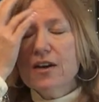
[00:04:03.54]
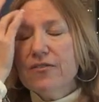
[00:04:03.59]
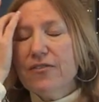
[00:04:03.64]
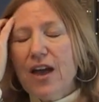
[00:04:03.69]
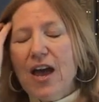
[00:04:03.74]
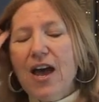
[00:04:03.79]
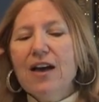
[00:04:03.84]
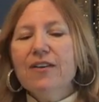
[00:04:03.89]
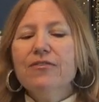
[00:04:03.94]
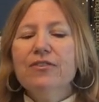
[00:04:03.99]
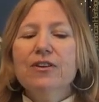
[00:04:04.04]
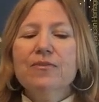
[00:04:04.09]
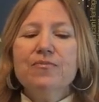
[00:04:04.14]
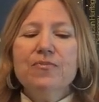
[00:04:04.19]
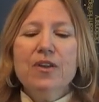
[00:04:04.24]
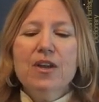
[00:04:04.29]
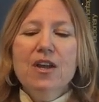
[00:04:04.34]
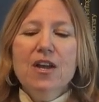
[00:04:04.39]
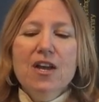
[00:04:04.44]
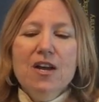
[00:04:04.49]
of Advent.
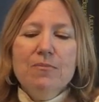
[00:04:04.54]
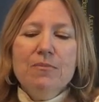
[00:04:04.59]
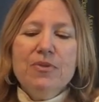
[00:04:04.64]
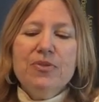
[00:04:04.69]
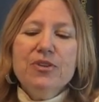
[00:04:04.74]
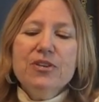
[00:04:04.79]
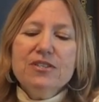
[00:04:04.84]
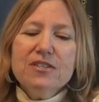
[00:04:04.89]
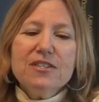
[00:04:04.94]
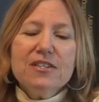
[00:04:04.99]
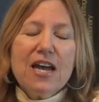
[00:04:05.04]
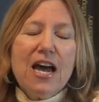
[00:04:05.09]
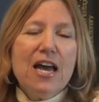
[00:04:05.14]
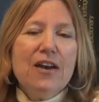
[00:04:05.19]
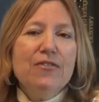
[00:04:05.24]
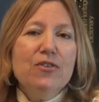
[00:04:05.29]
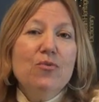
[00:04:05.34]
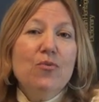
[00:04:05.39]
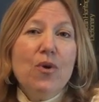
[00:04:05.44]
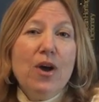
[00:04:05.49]
But this is kind
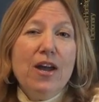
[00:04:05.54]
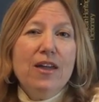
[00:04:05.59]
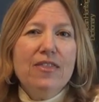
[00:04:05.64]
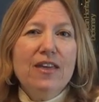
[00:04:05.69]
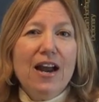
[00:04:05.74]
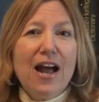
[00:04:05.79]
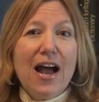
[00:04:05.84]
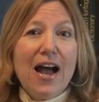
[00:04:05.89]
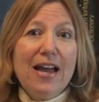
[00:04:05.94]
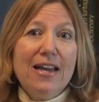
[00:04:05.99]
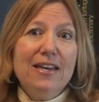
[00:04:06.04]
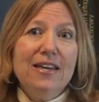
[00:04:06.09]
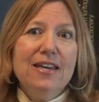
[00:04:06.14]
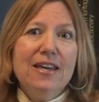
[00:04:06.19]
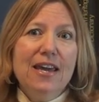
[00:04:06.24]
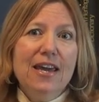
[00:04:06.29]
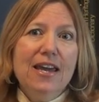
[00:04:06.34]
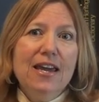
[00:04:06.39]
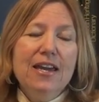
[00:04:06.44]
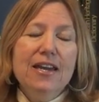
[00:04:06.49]
of a way that I
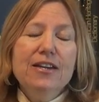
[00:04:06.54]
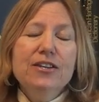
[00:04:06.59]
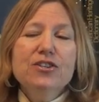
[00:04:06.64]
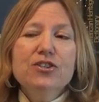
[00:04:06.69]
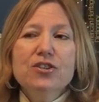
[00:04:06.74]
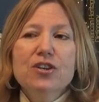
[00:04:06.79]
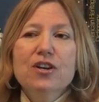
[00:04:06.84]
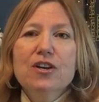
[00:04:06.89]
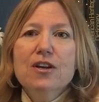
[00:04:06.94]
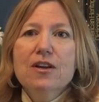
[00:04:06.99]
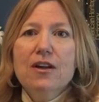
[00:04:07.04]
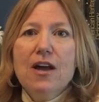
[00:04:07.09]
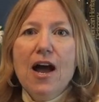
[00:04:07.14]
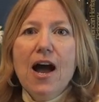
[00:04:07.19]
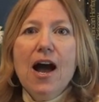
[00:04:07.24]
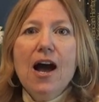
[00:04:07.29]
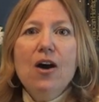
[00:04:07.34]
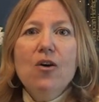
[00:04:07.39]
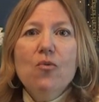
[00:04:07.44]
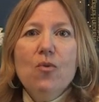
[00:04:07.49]
gauge
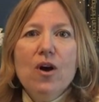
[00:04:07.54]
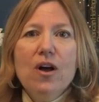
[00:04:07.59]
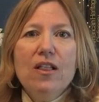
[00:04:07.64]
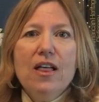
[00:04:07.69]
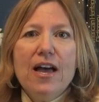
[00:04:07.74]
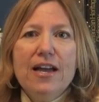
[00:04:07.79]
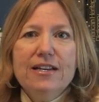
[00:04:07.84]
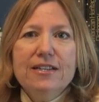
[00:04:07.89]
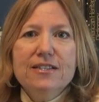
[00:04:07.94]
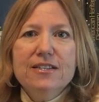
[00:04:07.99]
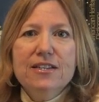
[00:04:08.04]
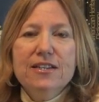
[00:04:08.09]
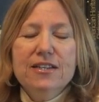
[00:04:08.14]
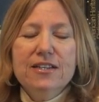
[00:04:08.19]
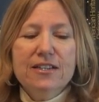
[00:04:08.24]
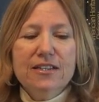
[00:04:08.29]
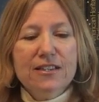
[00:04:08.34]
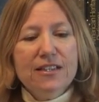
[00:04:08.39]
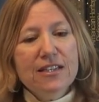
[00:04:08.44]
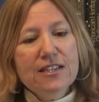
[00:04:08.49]
how well I
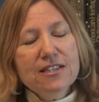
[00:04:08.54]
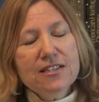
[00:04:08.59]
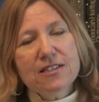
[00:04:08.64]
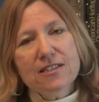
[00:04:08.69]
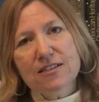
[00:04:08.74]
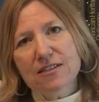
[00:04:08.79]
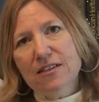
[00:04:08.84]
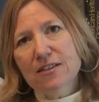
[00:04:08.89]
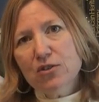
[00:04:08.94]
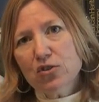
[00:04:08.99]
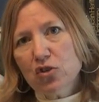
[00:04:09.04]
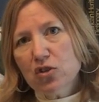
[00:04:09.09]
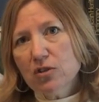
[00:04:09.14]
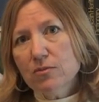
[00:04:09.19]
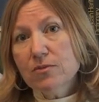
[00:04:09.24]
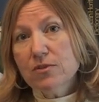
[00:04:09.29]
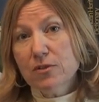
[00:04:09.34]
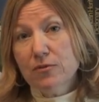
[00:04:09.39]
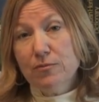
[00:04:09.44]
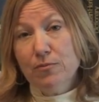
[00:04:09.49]
did, at least in
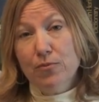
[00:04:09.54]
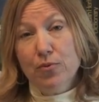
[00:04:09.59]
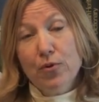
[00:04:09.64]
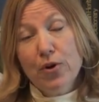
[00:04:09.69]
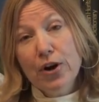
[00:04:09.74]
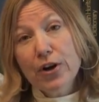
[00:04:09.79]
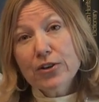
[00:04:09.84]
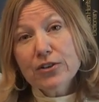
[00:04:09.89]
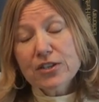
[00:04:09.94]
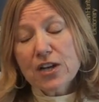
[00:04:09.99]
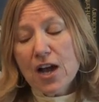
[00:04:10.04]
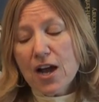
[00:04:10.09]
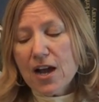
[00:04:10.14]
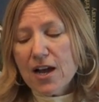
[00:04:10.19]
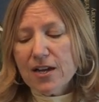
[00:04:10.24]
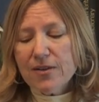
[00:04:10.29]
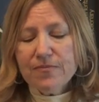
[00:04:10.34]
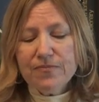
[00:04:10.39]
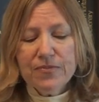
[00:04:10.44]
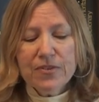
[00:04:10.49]
terms of prayer
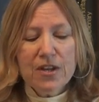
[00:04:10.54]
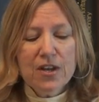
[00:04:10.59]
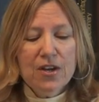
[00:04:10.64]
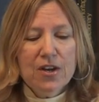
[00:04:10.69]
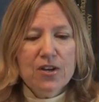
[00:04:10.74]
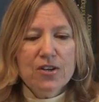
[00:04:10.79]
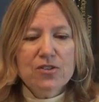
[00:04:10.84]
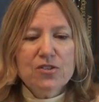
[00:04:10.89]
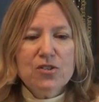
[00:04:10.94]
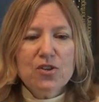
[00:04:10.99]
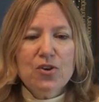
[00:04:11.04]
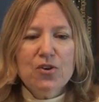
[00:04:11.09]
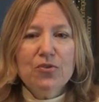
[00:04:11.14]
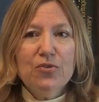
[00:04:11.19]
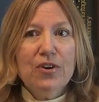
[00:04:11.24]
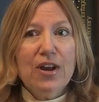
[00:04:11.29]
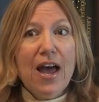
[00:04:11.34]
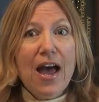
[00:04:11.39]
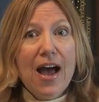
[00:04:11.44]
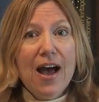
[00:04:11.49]
time. So
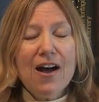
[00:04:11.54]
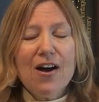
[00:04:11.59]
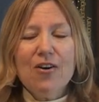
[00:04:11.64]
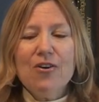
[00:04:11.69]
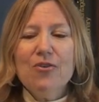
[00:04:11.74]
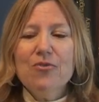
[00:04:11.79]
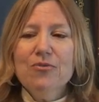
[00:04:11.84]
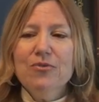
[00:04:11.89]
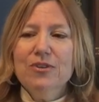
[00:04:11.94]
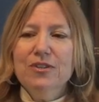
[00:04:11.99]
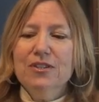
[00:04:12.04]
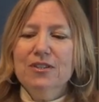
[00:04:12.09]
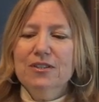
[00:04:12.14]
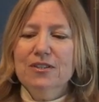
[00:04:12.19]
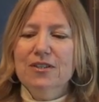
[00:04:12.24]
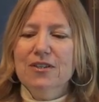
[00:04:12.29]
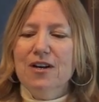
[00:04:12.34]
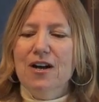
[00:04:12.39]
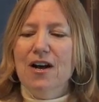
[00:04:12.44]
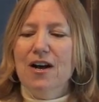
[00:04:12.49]
now,
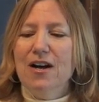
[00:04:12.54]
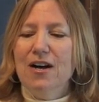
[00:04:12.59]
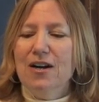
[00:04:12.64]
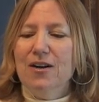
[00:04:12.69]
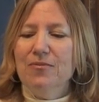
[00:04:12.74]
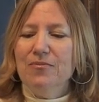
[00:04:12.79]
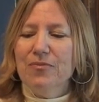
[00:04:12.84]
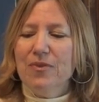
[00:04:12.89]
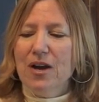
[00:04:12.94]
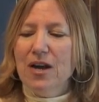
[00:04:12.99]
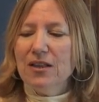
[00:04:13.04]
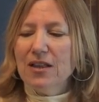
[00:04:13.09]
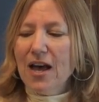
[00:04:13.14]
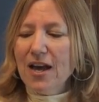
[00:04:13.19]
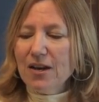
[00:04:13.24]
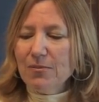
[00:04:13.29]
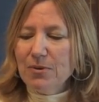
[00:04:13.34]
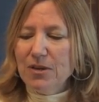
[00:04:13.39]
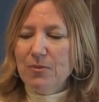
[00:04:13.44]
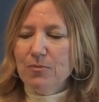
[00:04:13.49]
a
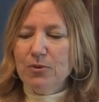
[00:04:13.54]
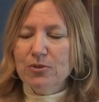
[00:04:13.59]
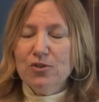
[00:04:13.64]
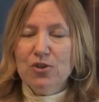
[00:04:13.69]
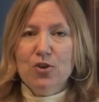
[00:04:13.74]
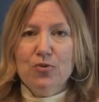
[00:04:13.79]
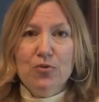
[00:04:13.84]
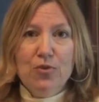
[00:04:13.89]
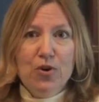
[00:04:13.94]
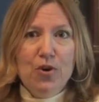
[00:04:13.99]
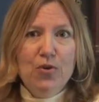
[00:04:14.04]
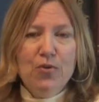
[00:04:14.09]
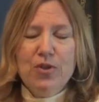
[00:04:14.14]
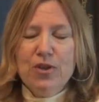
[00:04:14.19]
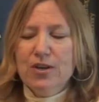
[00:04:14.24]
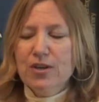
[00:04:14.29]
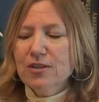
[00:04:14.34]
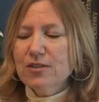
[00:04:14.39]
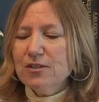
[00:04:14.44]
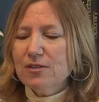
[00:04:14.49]
lot of people don't know
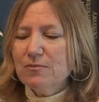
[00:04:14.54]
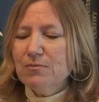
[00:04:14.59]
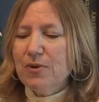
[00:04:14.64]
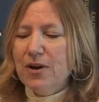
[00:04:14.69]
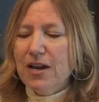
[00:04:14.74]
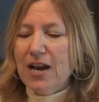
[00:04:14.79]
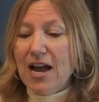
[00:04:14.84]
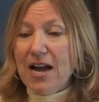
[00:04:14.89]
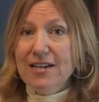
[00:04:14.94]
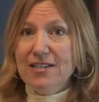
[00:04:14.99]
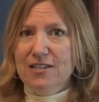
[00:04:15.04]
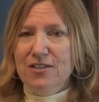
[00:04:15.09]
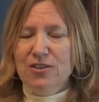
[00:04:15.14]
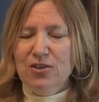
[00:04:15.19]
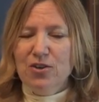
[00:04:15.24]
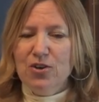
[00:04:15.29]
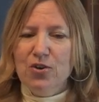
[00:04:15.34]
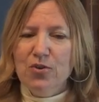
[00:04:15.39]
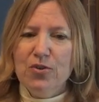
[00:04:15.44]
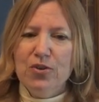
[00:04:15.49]
this, but I
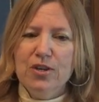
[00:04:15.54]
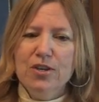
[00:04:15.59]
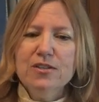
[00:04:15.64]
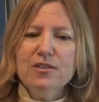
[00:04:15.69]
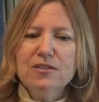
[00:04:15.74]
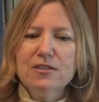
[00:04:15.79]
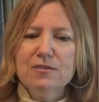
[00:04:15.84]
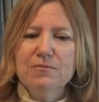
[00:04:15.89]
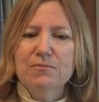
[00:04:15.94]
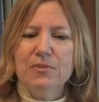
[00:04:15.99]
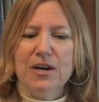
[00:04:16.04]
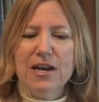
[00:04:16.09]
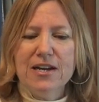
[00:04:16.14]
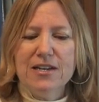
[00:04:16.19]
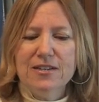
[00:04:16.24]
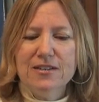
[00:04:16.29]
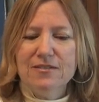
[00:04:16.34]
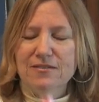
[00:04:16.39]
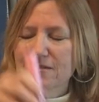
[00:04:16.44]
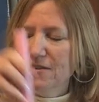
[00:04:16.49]
didn't know this, but
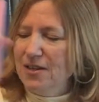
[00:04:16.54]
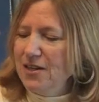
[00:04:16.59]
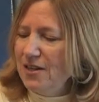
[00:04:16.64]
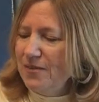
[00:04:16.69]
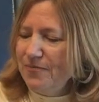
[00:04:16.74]
I don't